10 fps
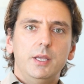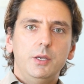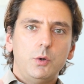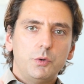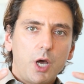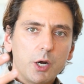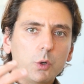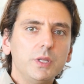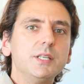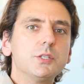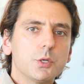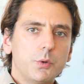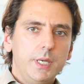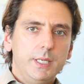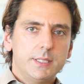you know, not only
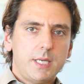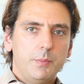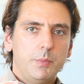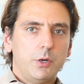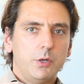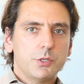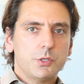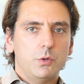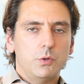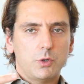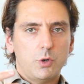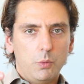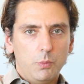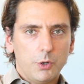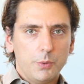screen time, but also
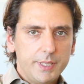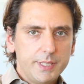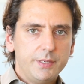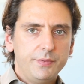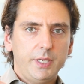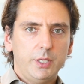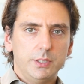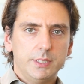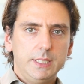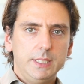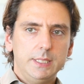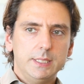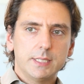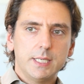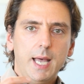comorbid
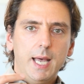difficulties,